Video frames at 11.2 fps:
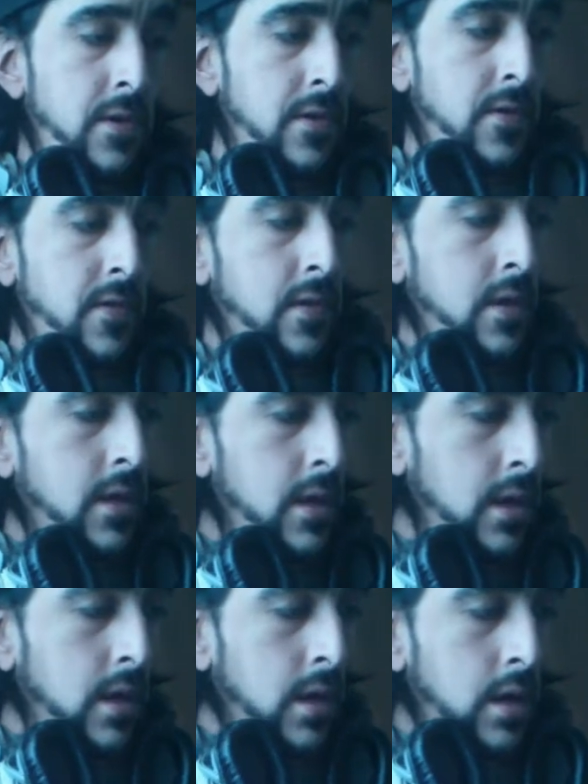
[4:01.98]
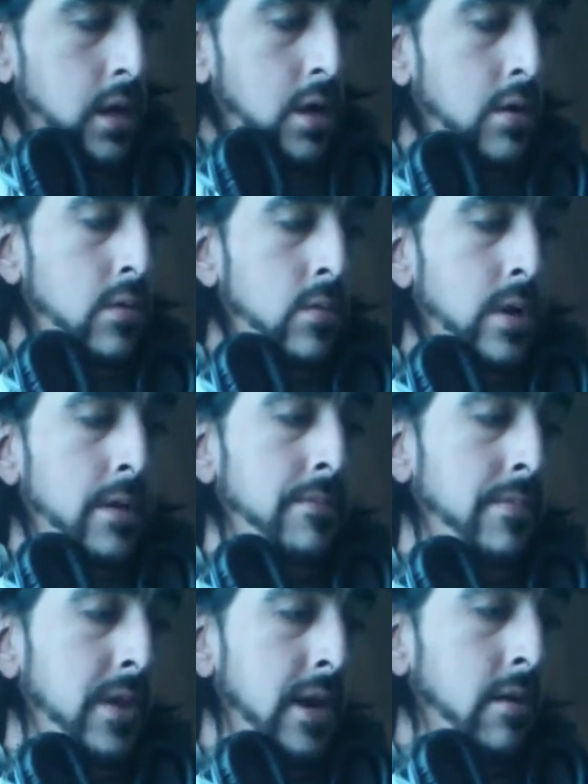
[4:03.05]
because you don't want to
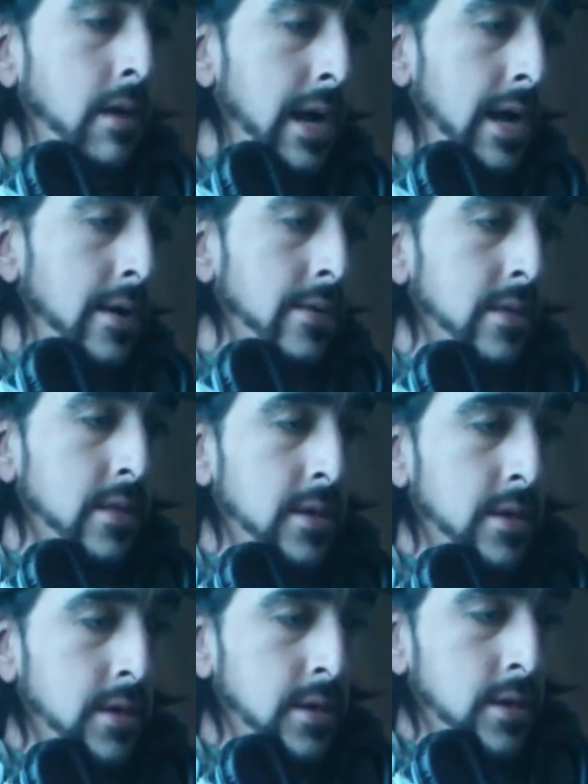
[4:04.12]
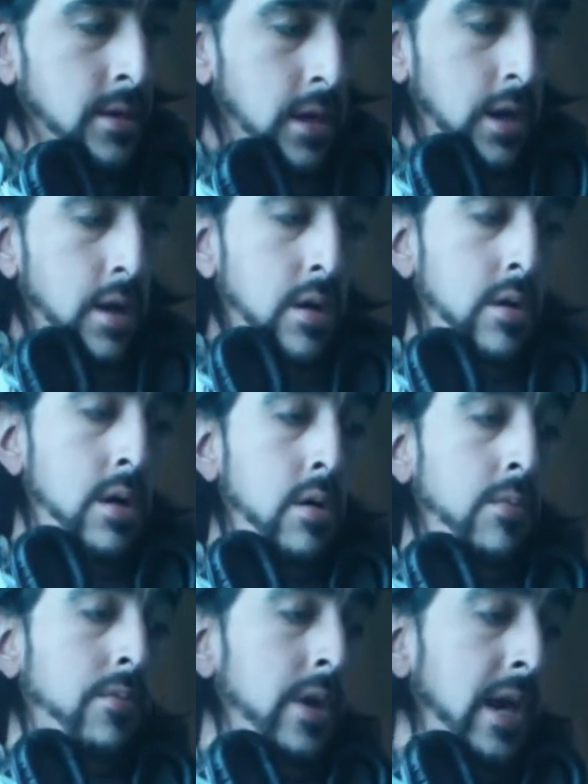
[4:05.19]
dick around.
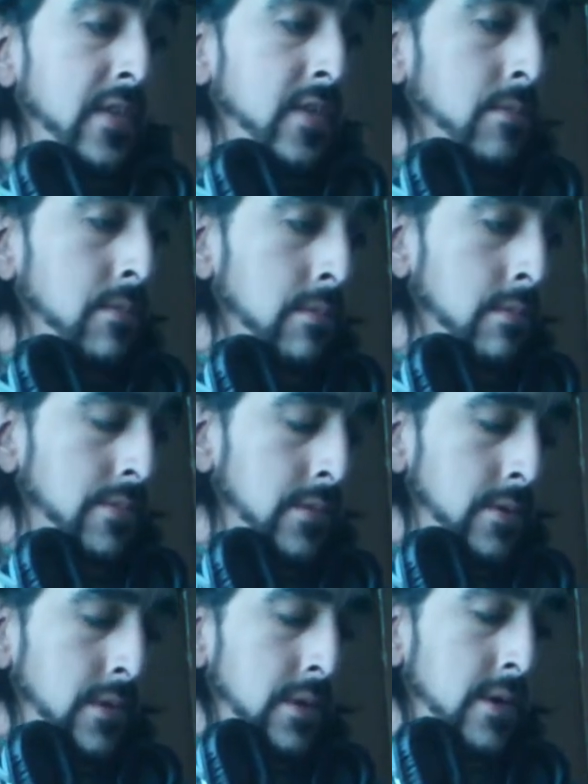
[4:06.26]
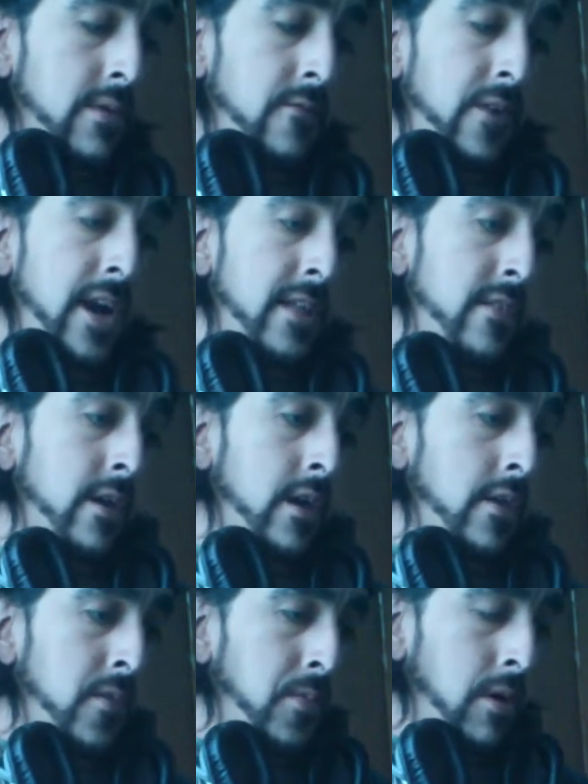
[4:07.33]
I guess I forgot to tell you
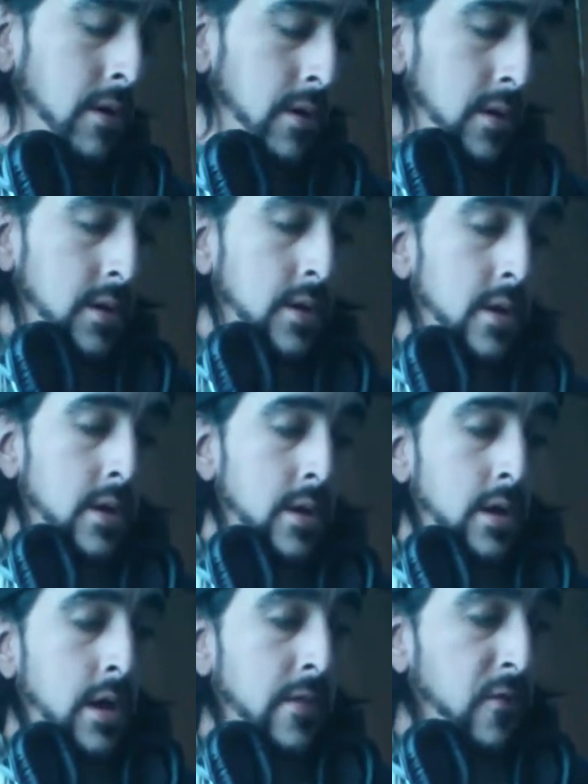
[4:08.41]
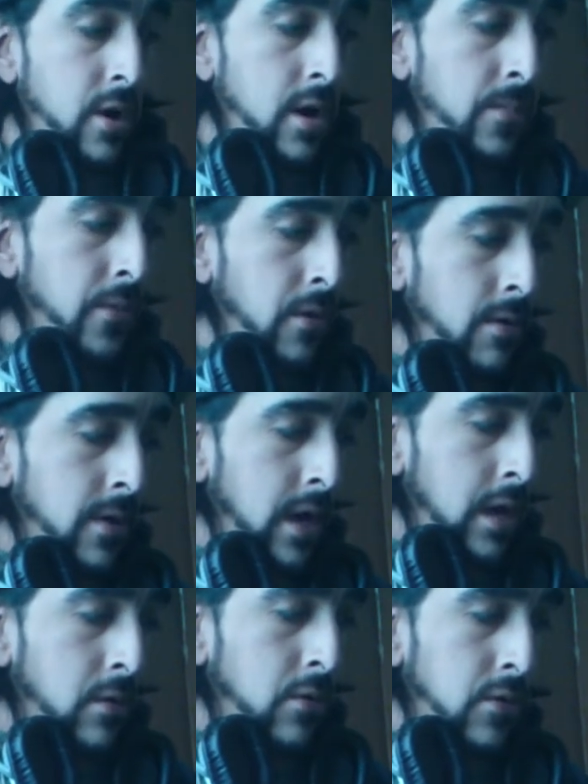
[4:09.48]
this part. It's very important that
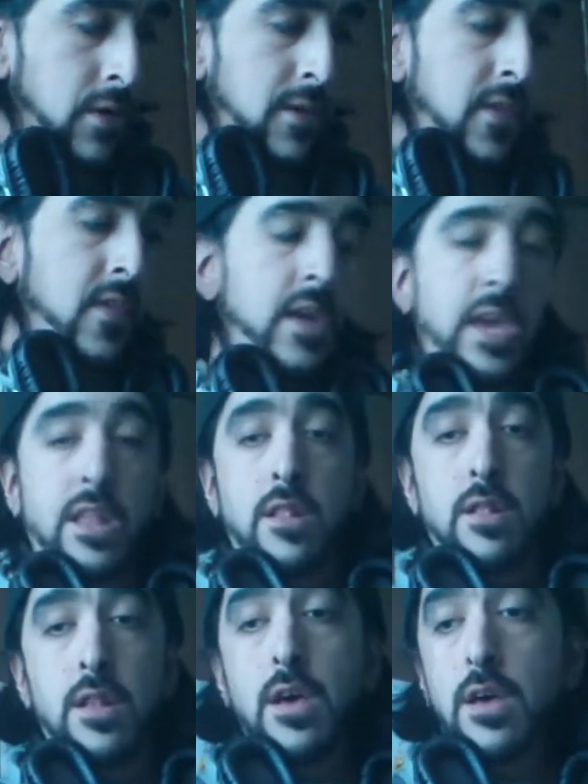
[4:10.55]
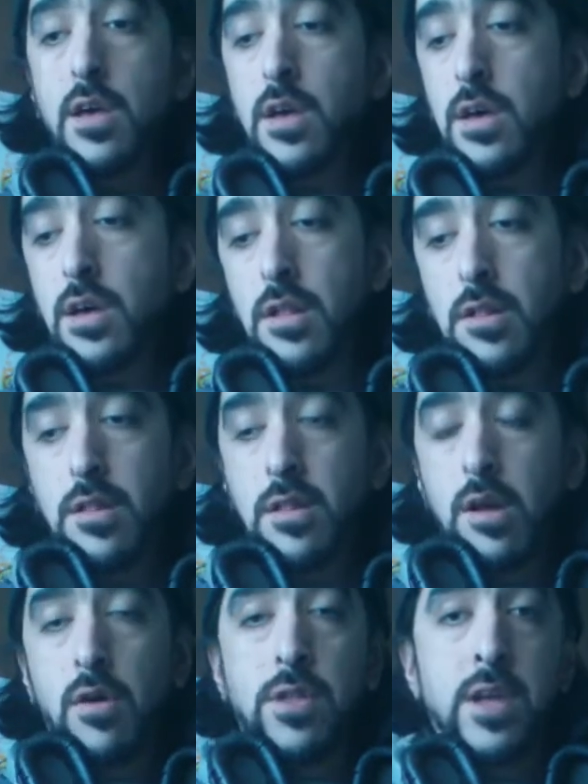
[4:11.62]
you do this in a
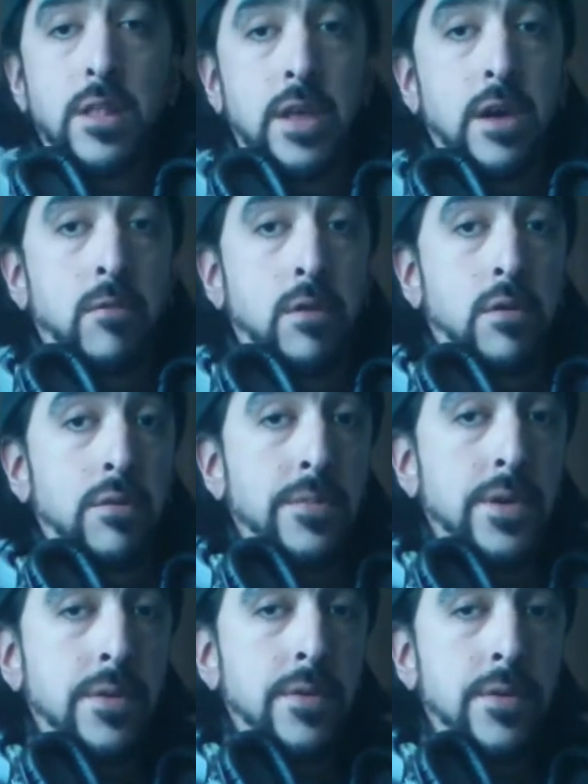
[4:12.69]
lowly lit room